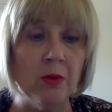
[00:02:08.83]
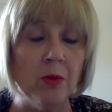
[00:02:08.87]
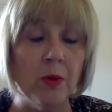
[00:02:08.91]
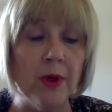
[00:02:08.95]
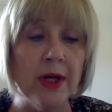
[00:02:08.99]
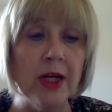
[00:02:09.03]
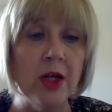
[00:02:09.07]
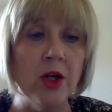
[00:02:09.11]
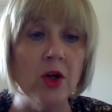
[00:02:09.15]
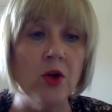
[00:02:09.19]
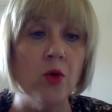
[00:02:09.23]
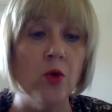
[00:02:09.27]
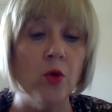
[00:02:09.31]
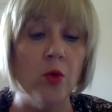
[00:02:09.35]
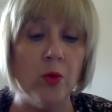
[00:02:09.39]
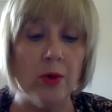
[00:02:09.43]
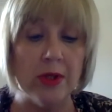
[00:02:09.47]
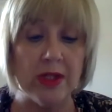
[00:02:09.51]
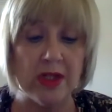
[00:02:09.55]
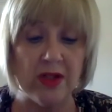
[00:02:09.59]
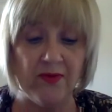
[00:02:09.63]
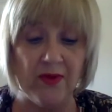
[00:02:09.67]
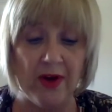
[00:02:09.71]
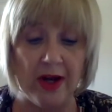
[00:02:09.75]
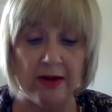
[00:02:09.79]
we
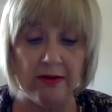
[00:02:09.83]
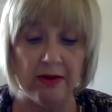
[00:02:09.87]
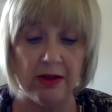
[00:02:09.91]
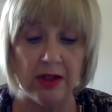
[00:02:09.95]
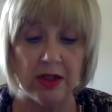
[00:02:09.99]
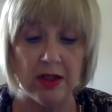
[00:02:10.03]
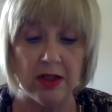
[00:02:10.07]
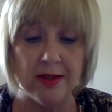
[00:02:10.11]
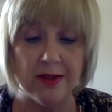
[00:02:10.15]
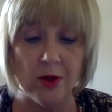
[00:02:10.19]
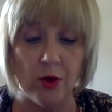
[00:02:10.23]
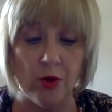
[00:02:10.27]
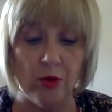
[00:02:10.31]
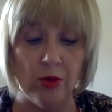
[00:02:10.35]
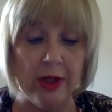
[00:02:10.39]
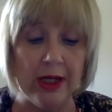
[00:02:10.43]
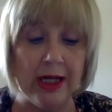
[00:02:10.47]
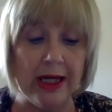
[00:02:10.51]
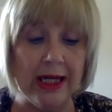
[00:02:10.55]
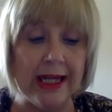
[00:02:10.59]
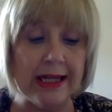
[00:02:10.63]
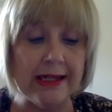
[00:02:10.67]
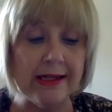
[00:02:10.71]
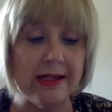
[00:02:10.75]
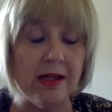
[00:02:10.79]
always focus on
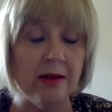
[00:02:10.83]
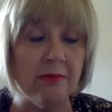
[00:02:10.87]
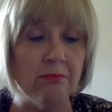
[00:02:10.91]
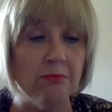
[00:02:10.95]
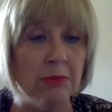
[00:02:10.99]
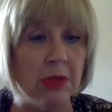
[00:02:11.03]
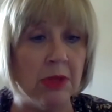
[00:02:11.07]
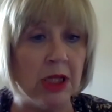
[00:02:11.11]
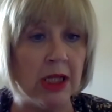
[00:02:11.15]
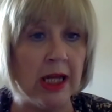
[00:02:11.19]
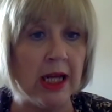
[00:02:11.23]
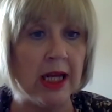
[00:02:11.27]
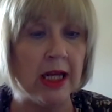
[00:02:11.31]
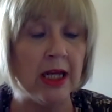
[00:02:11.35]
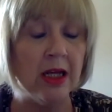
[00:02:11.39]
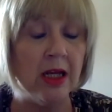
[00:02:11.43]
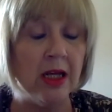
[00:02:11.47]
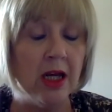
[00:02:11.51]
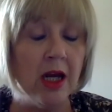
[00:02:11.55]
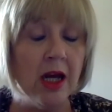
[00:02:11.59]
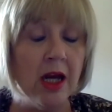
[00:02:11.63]
collecting money.